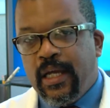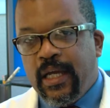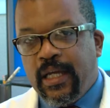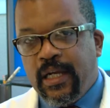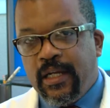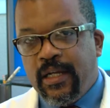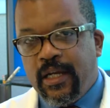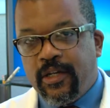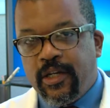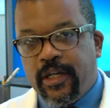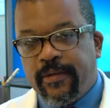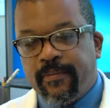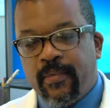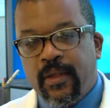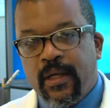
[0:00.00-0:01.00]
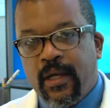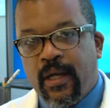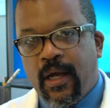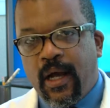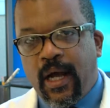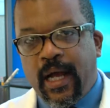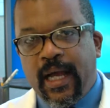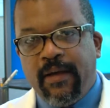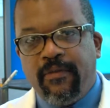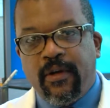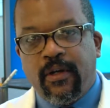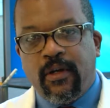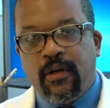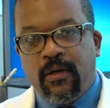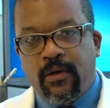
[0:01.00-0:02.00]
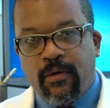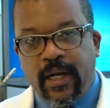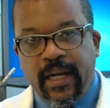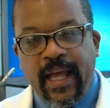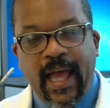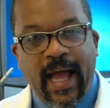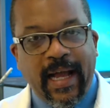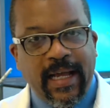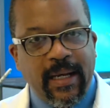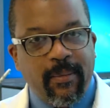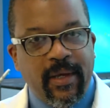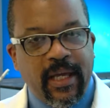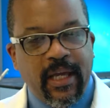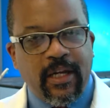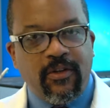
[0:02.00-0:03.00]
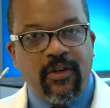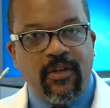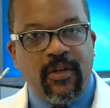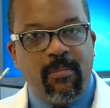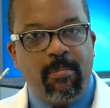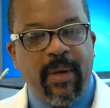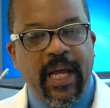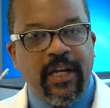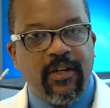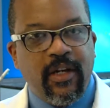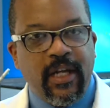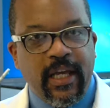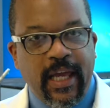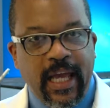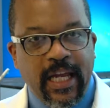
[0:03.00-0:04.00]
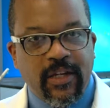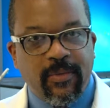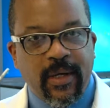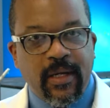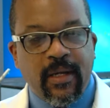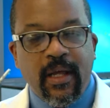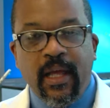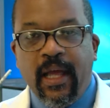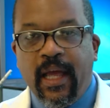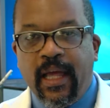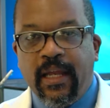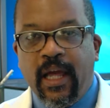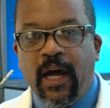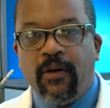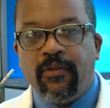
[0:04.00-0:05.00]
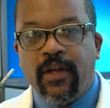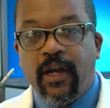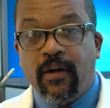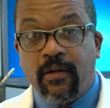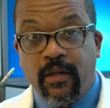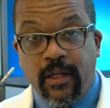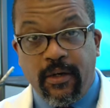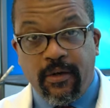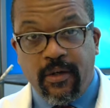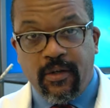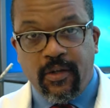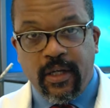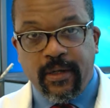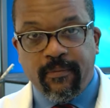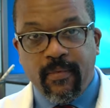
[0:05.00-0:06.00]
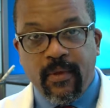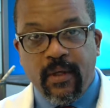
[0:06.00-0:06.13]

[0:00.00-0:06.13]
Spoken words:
In addition, I have a great academic interest in patient engagement and healthcare literacy.